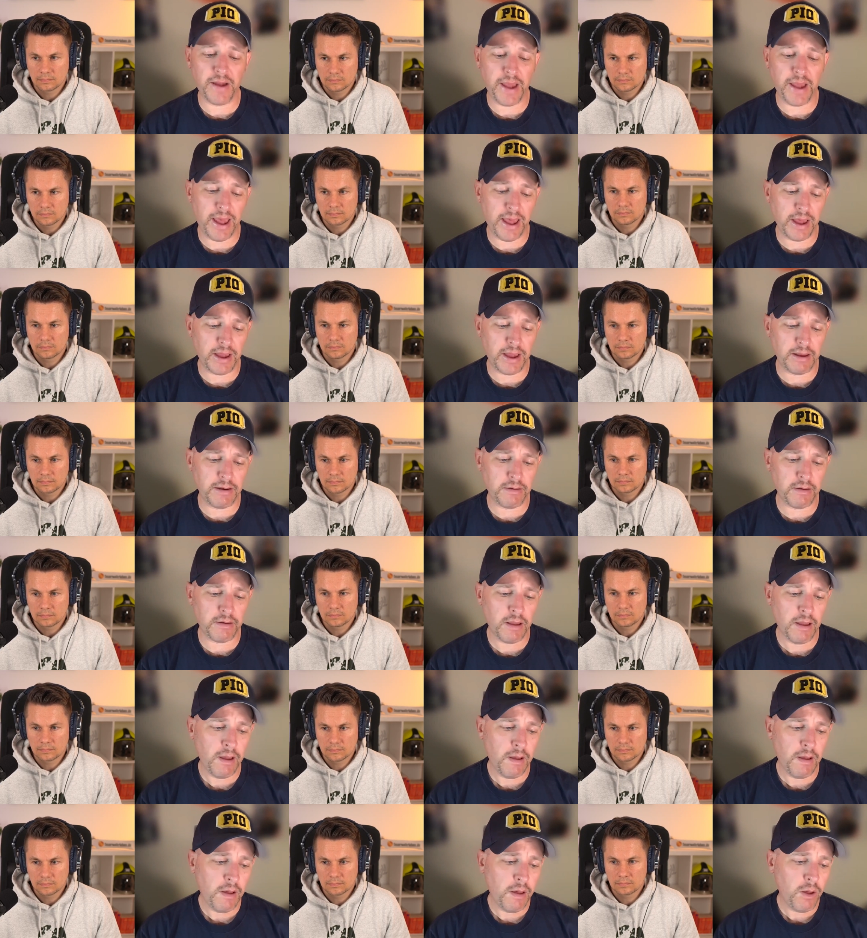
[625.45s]
Speaker 1: And
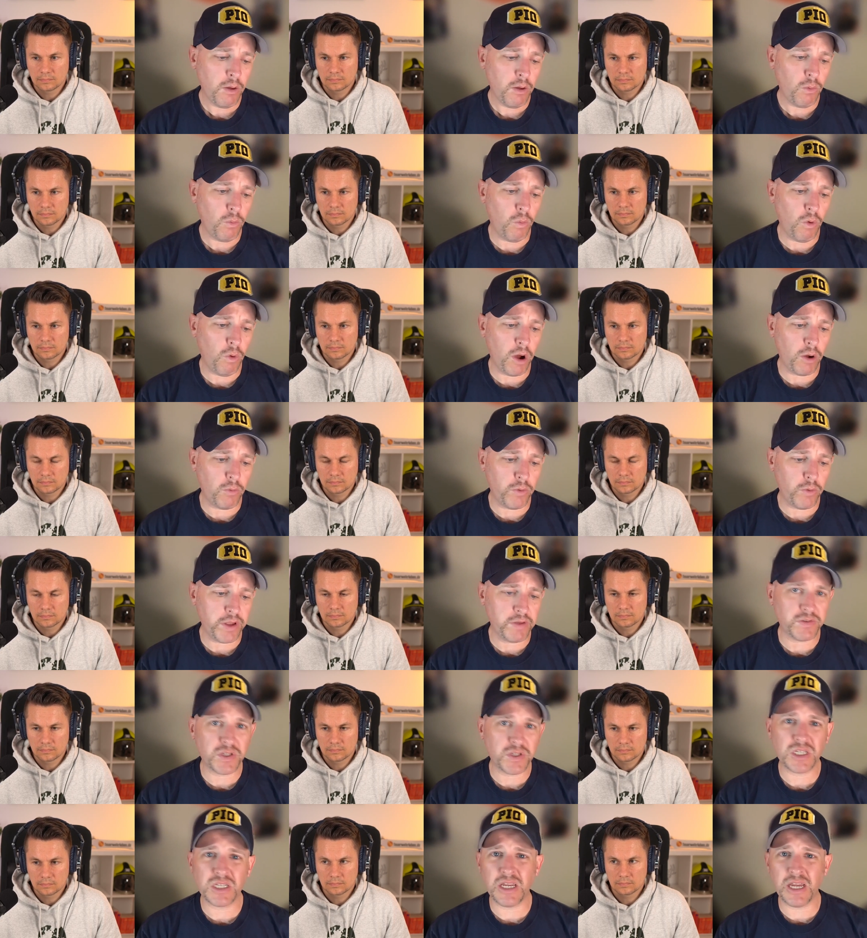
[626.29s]
what
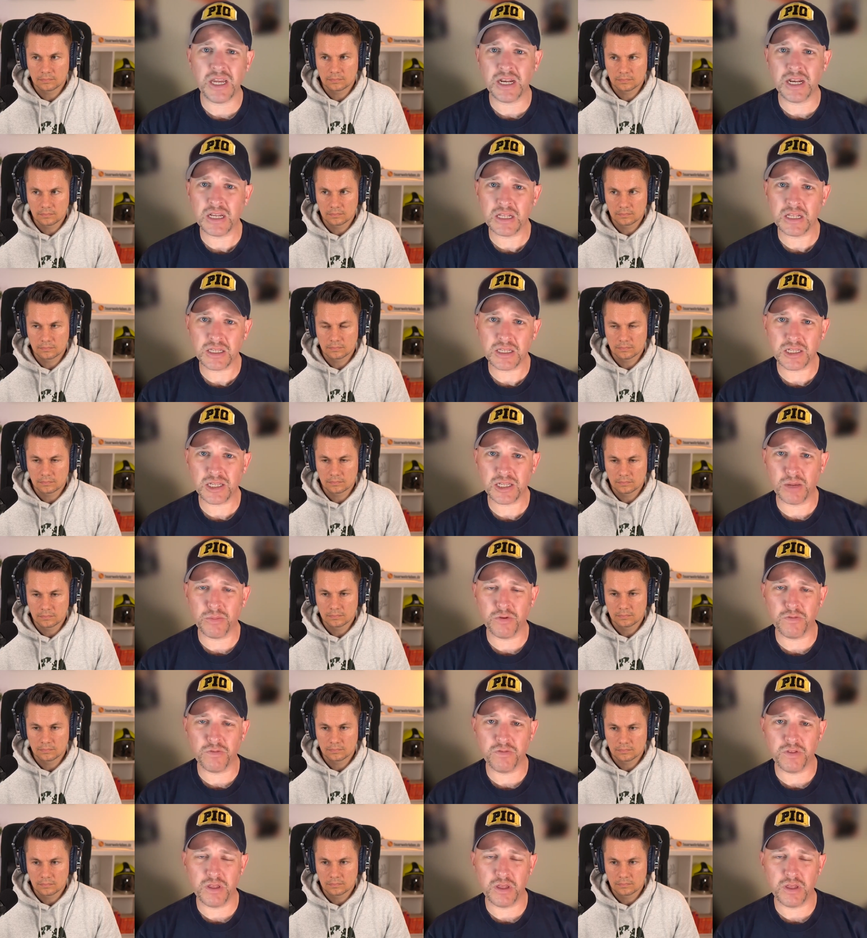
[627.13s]
we've seen in some
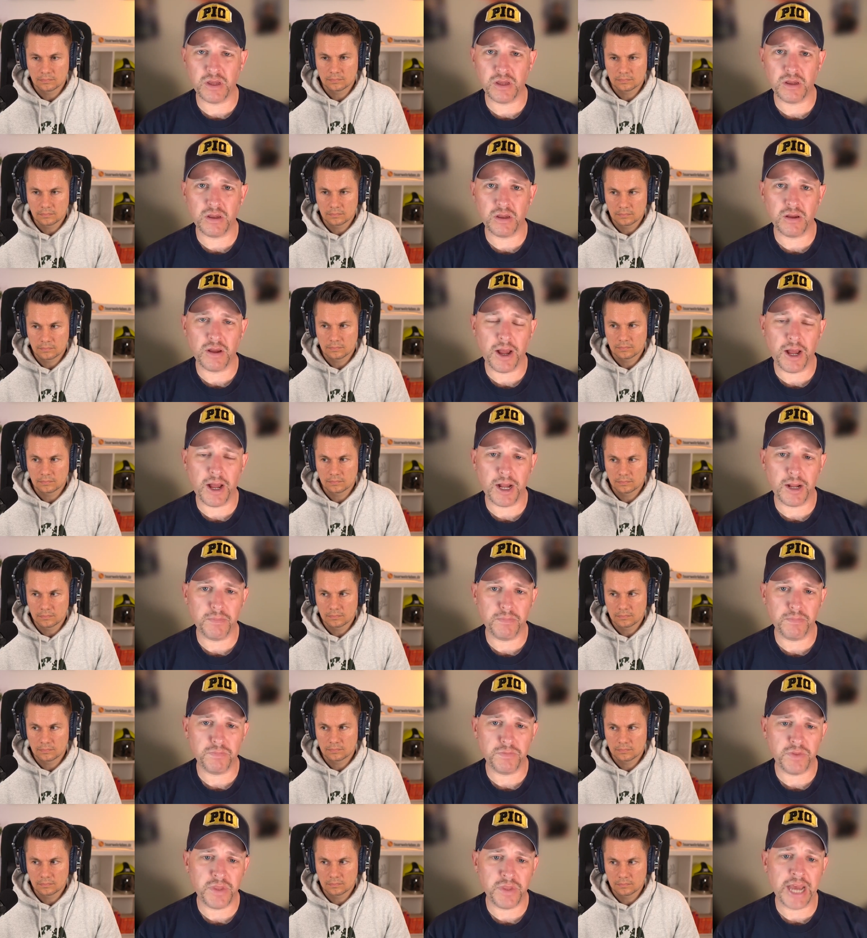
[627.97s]
of the
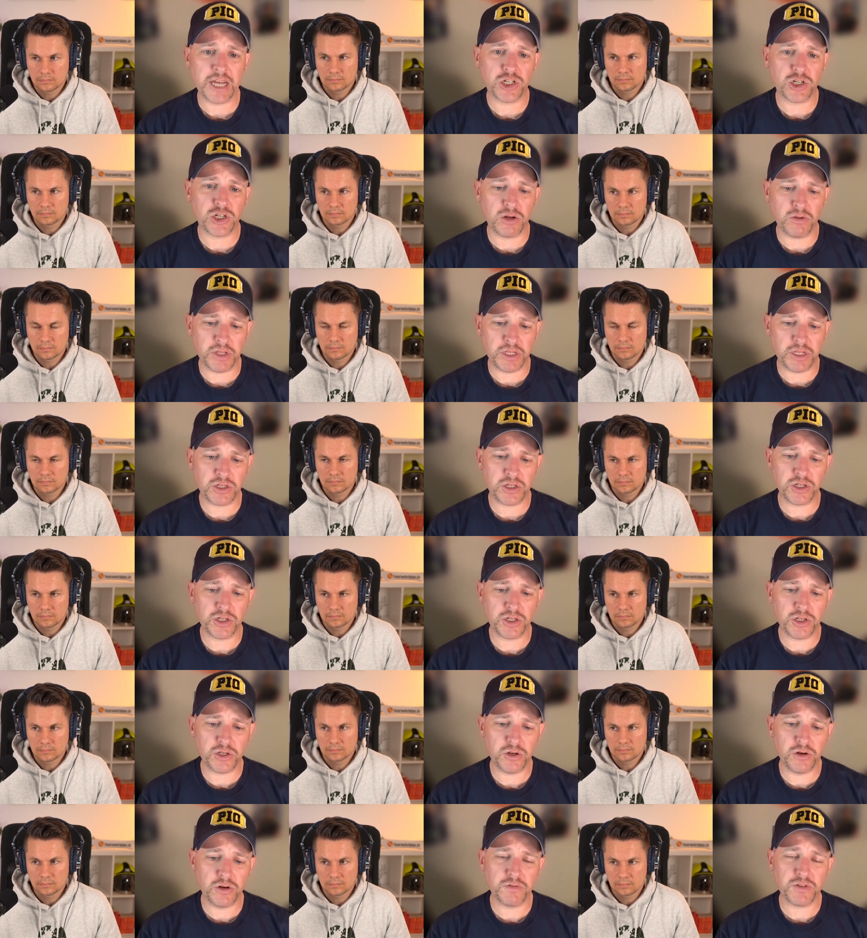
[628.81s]
um, National
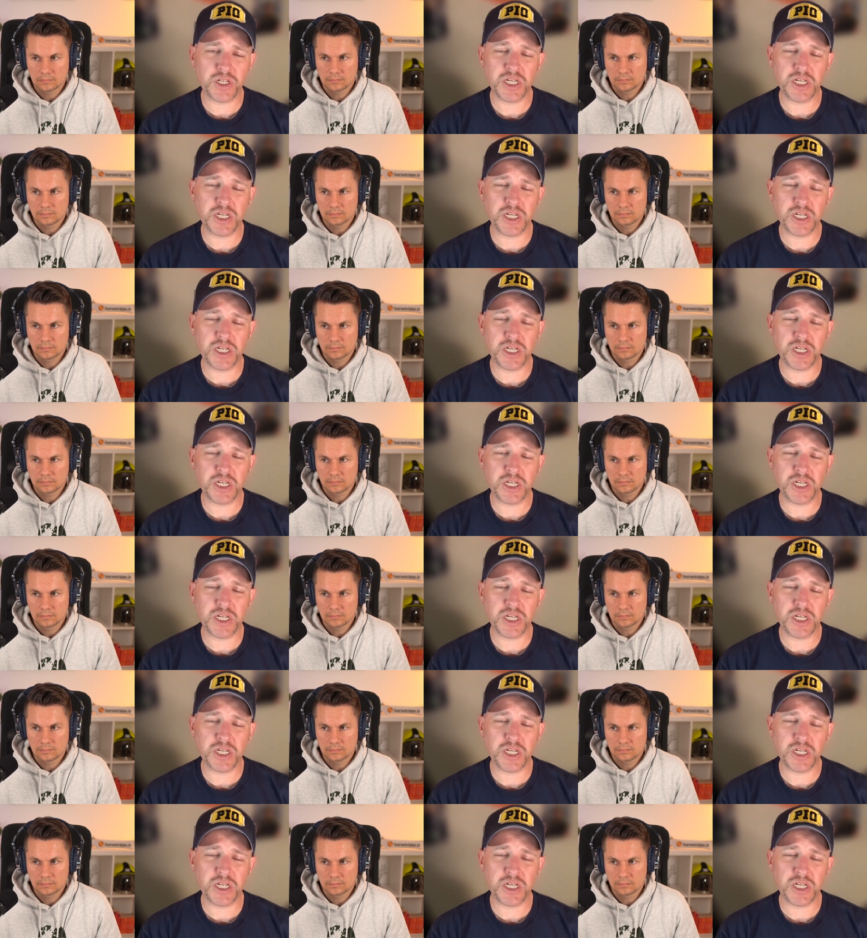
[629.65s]
Institute of